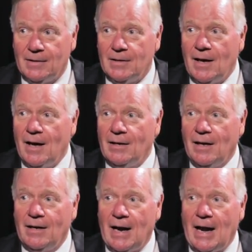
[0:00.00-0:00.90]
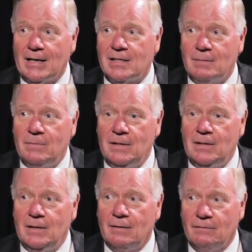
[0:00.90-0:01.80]
Yeah. And, and it has to
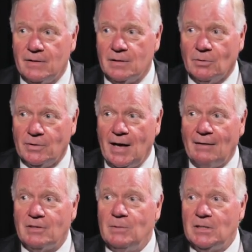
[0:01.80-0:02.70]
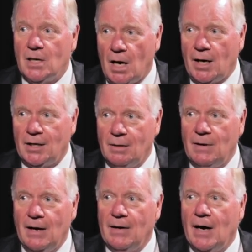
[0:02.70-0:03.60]
be visible. You have to be talking
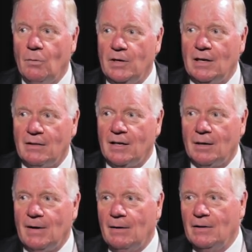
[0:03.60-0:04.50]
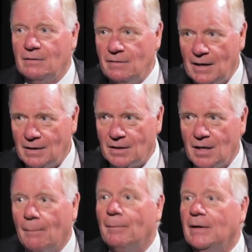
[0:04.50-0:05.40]
about how we can think about innovating the
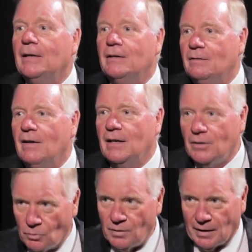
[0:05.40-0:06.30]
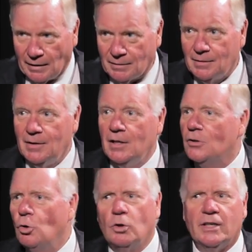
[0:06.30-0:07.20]
company and innovating new things. Mm.
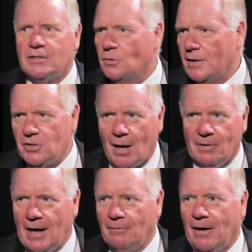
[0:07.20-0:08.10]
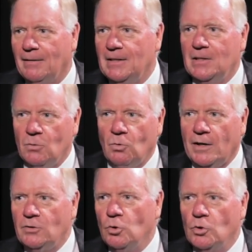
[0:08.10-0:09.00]
Google does a great job of that, right?
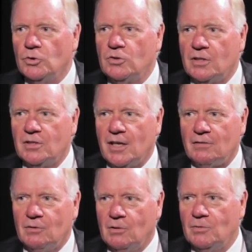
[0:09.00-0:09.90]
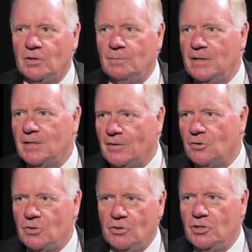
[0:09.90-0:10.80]
One, Google's successful just based on their
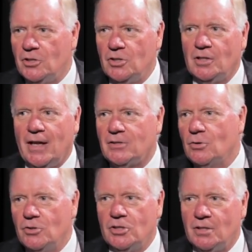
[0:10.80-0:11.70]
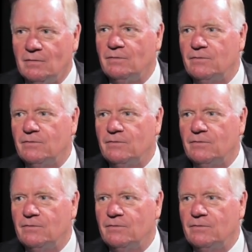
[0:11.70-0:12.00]
search engine, and that search engine